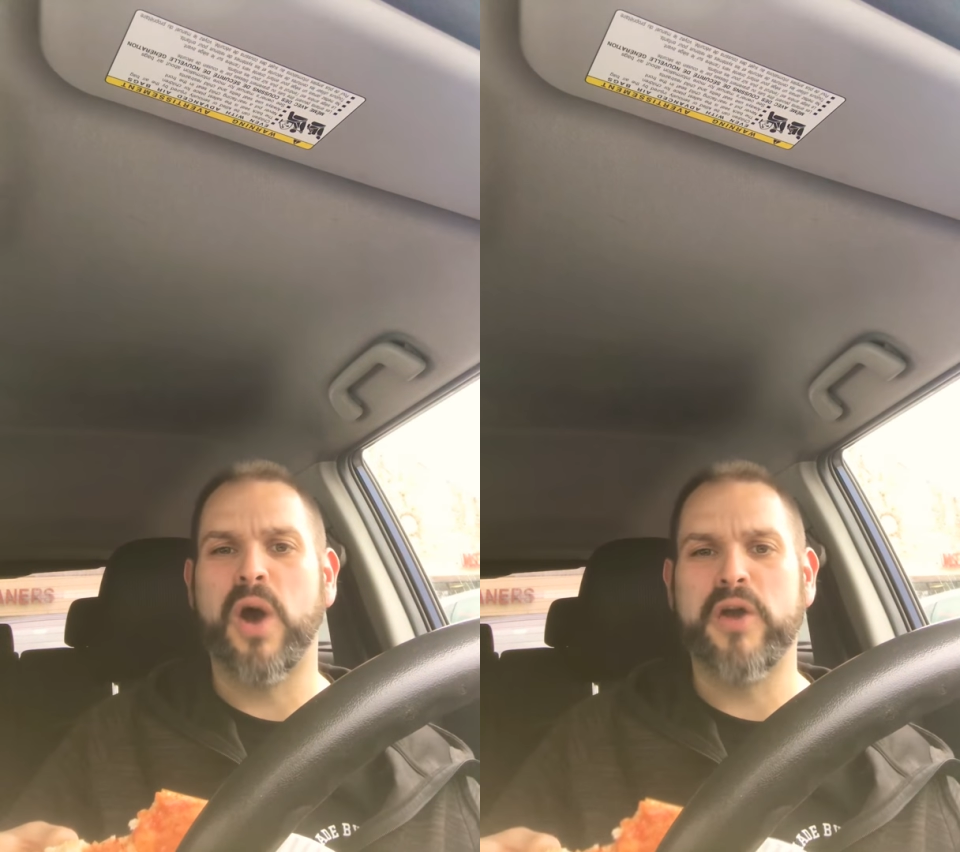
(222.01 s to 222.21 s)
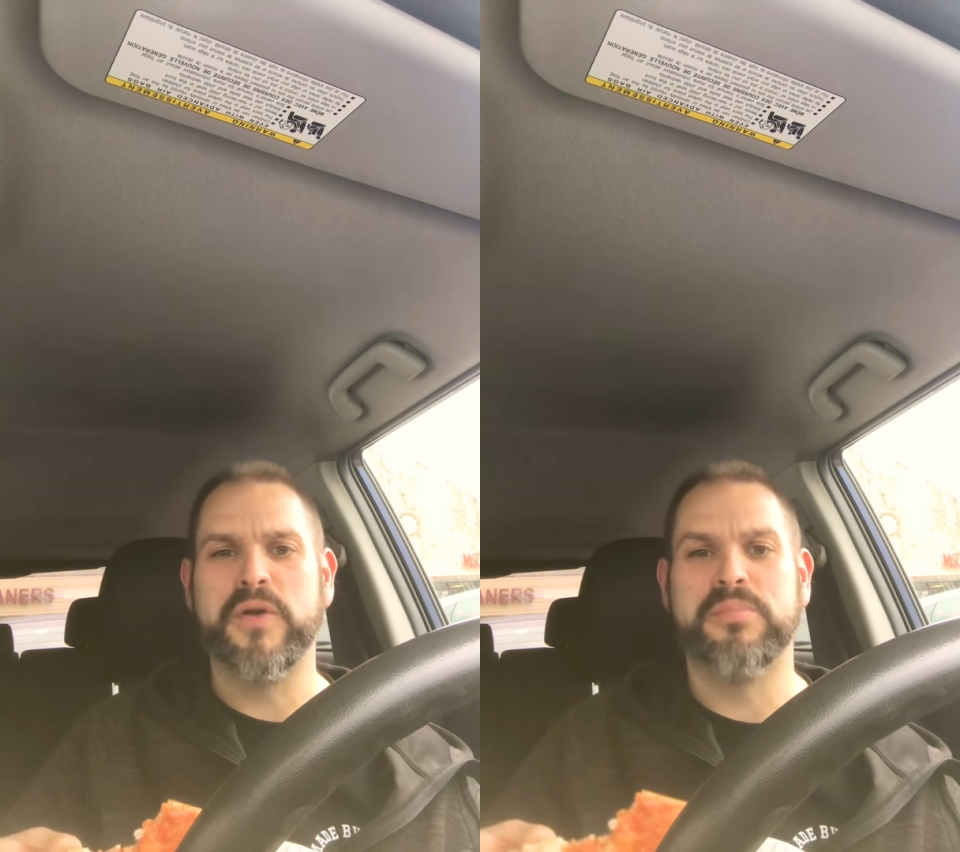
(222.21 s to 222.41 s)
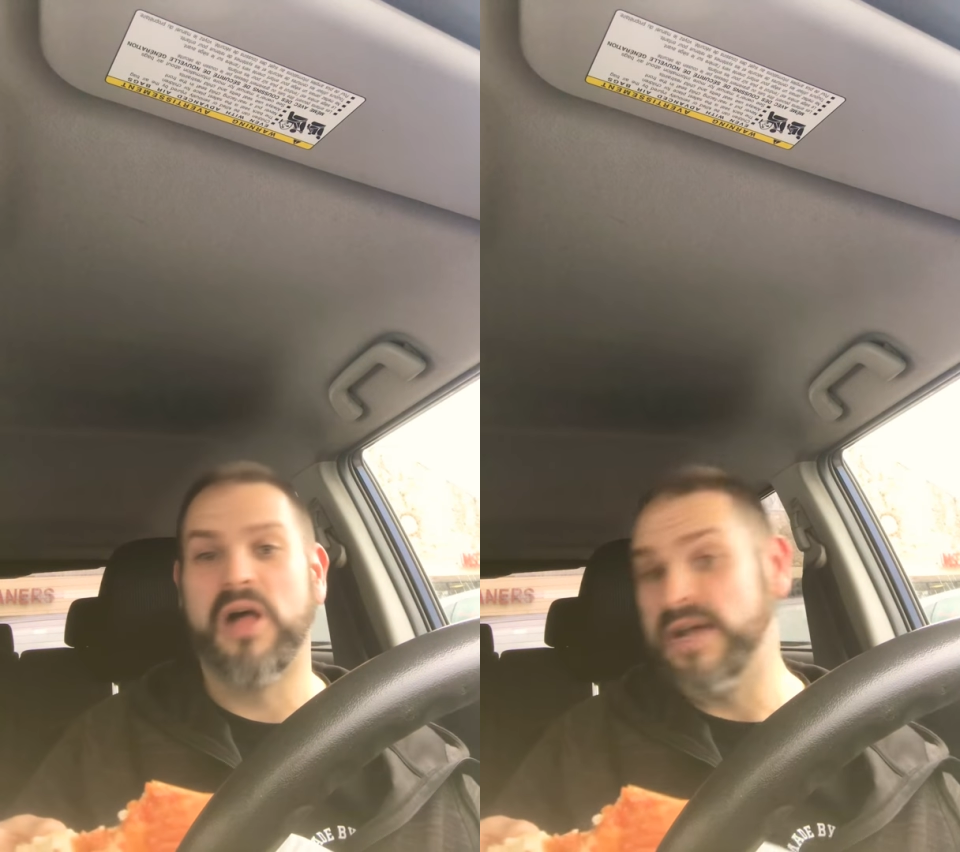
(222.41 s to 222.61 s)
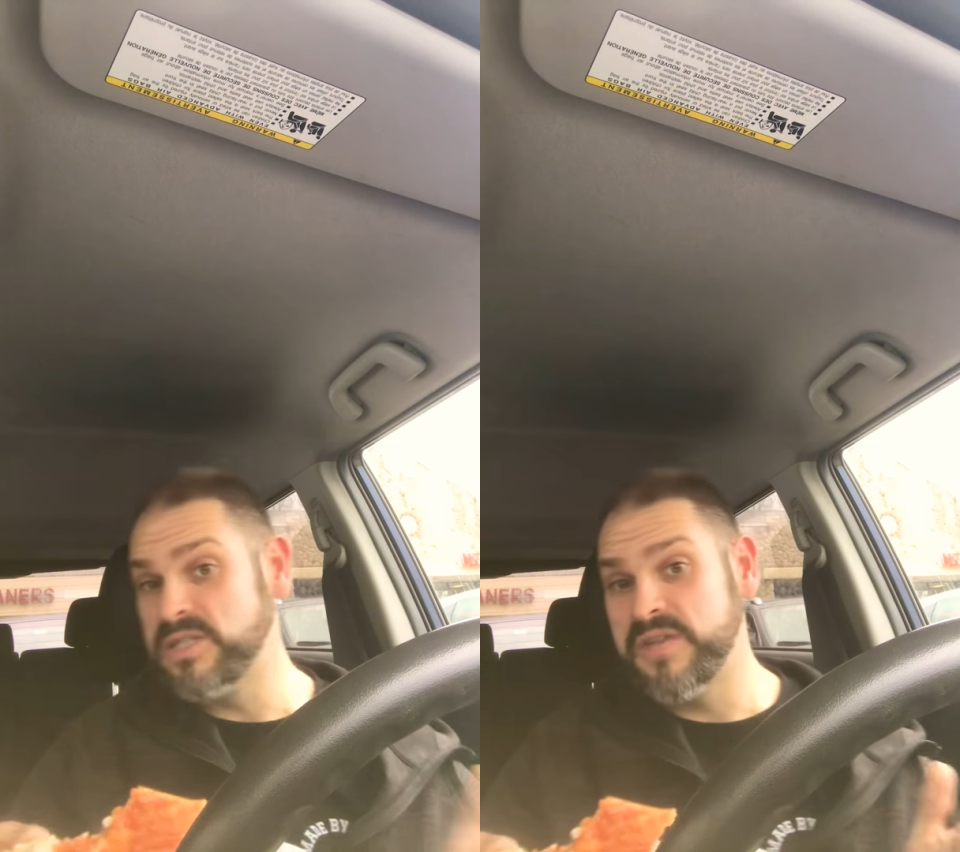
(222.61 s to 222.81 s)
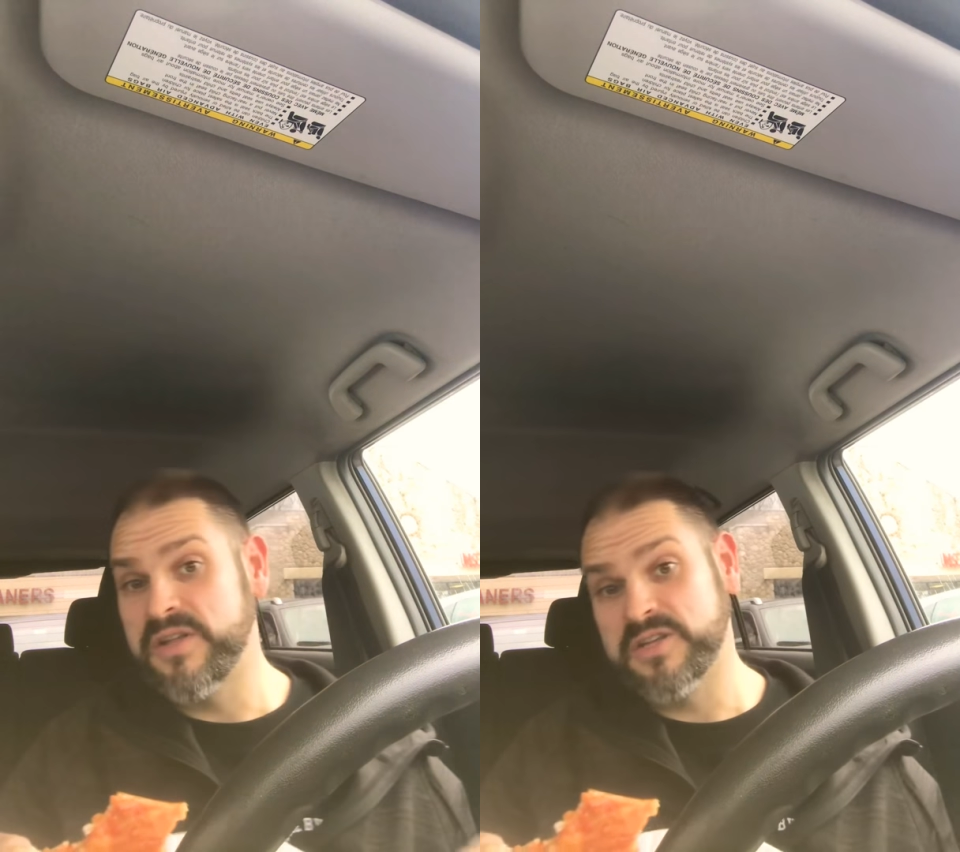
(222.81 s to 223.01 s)
Winery
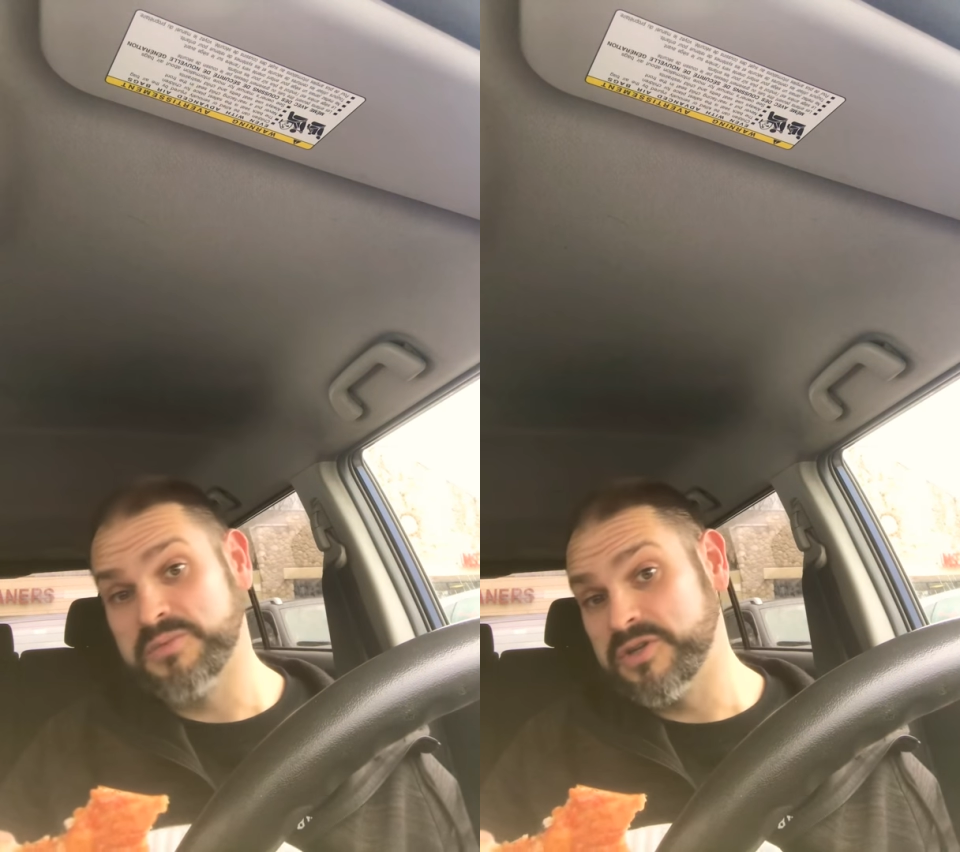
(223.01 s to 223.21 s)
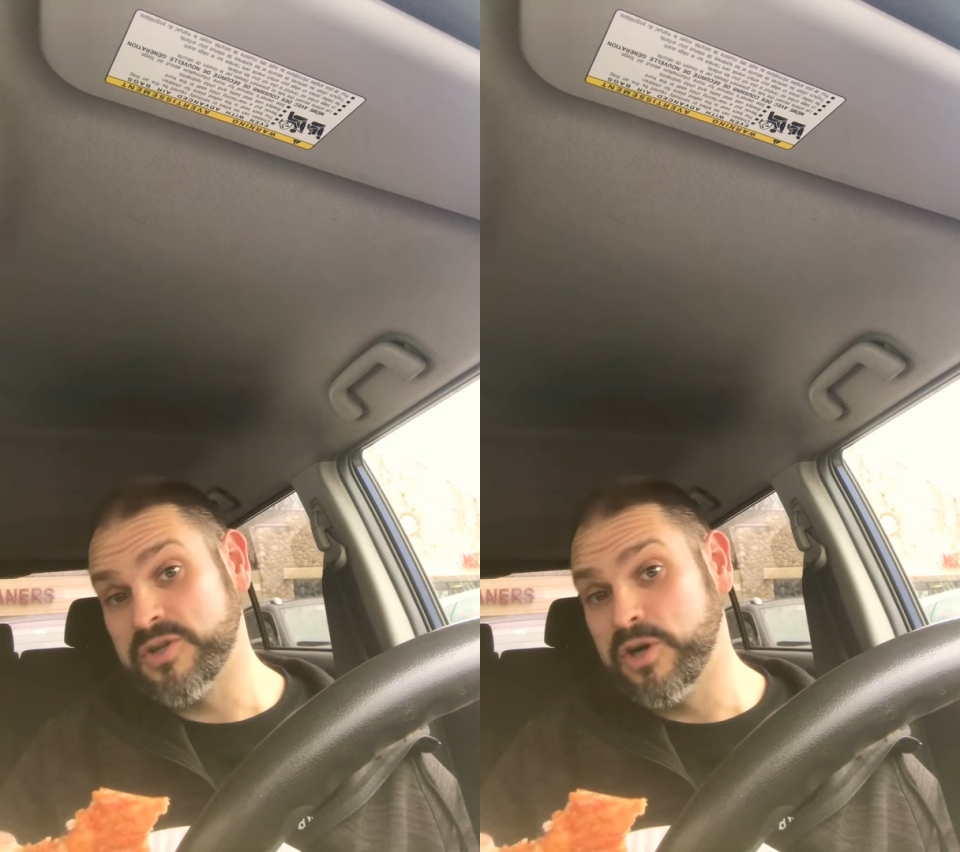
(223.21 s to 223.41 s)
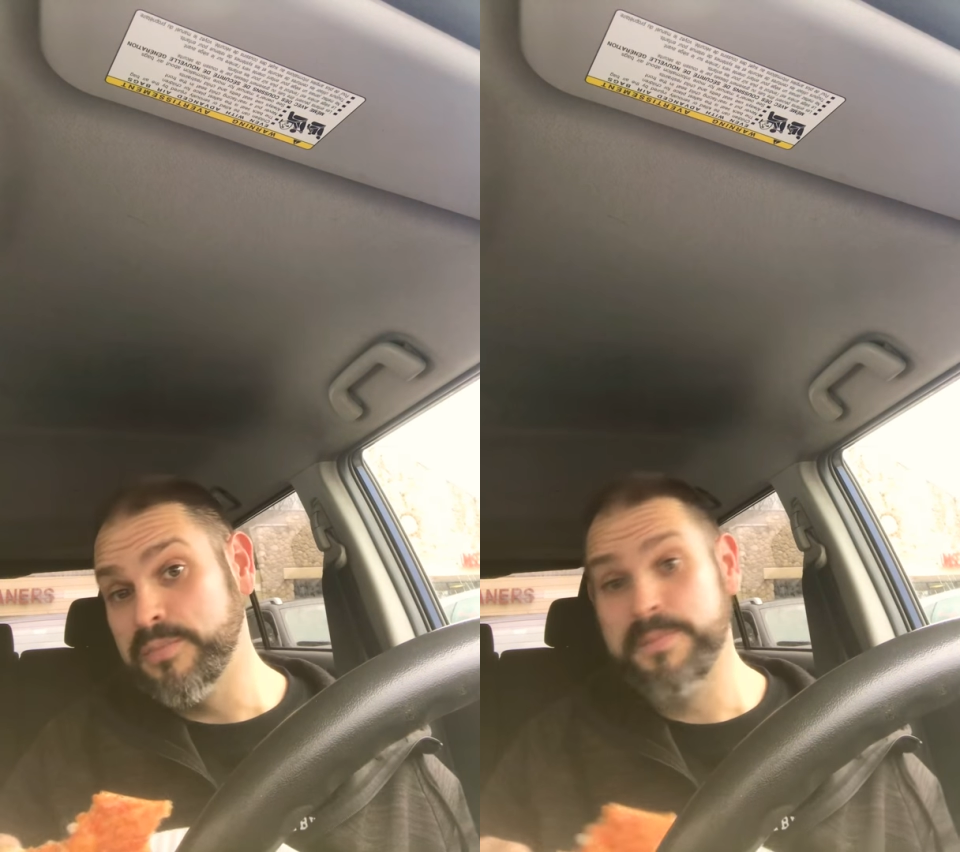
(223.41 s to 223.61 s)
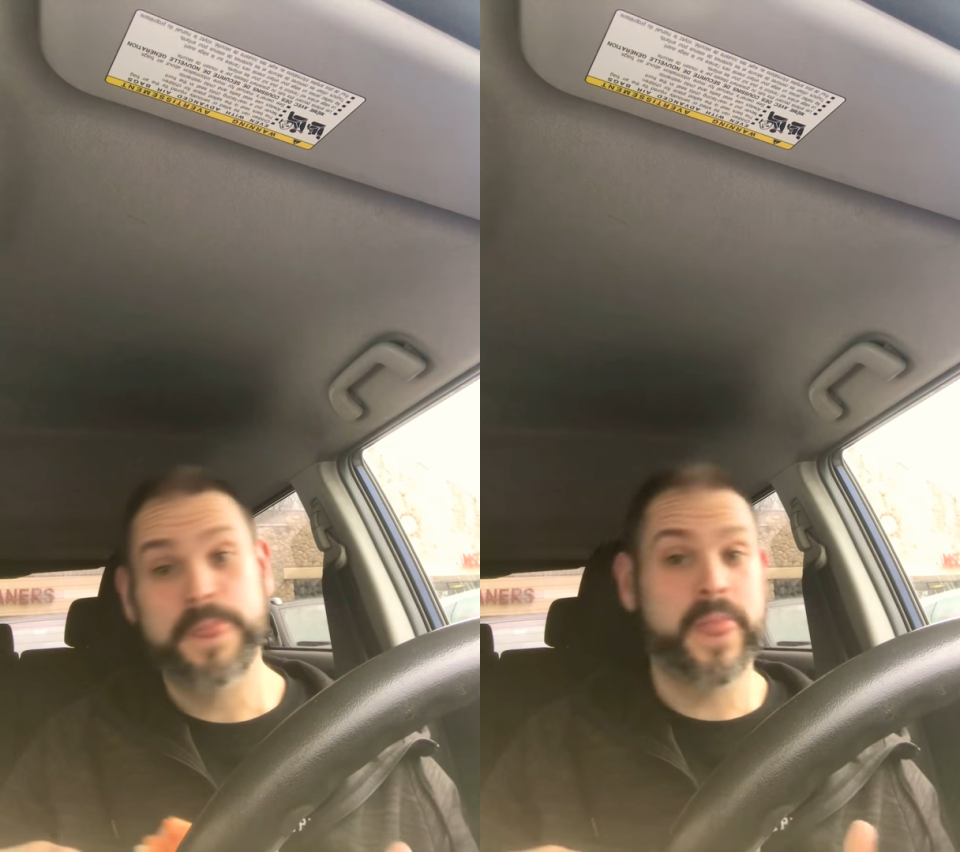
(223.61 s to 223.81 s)
Plaza, I think that's what it's called.